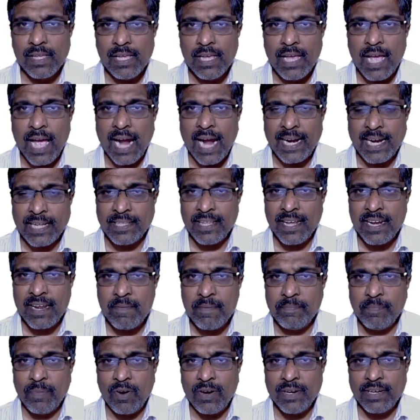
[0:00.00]
Another
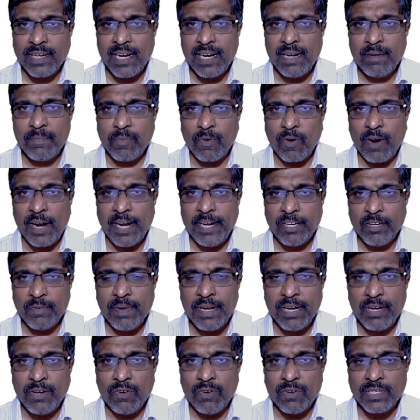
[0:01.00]
important point to be
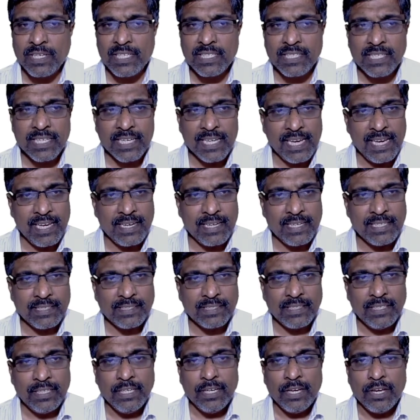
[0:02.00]
noticed here
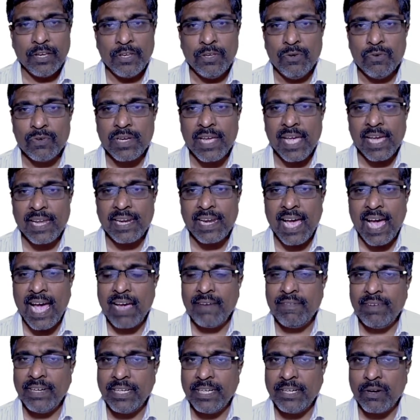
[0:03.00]
is, you can
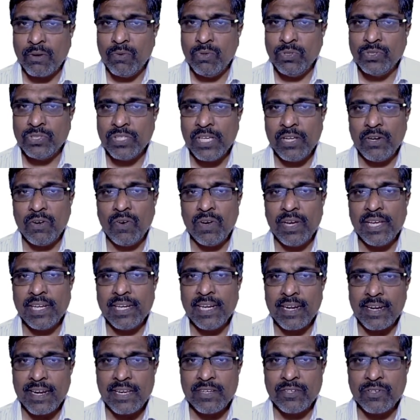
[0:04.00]
have a true zero in
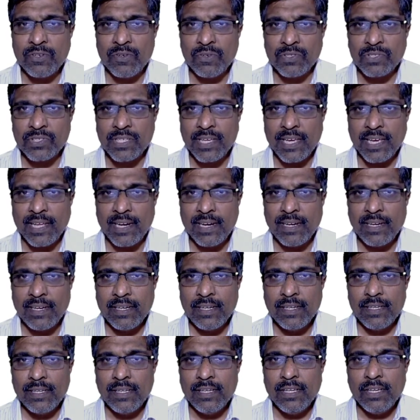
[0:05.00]
a ratio scale.
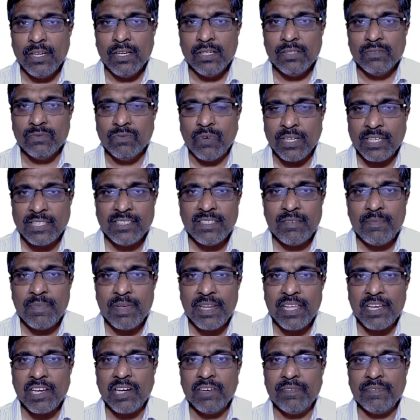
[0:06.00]
What is the
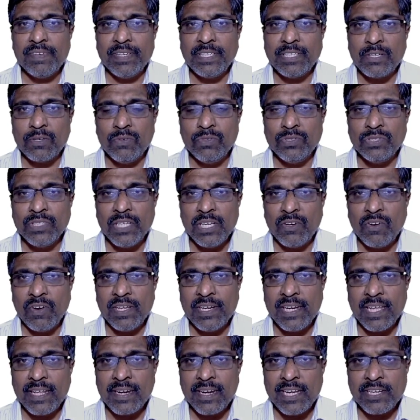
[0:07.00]
meaning of a true zero in
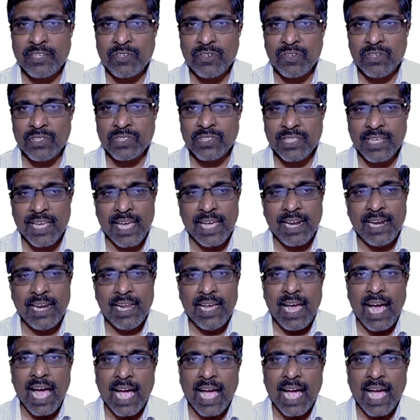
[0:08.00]
a ratio scale?